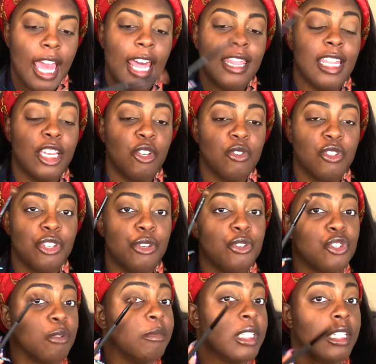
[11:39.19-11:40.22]
that used to use
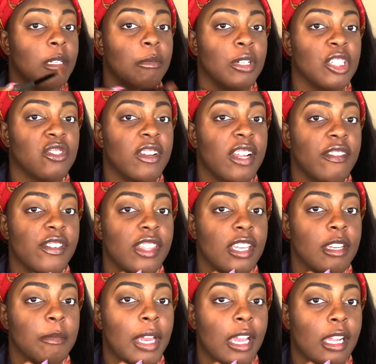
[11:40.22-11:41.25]
your blending brush for everything
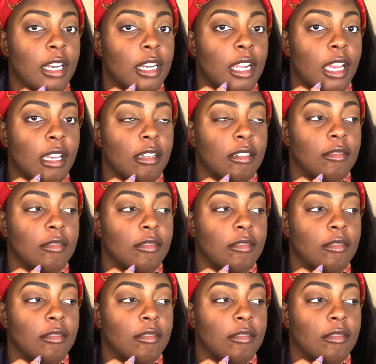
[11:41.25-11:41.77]
back in the day.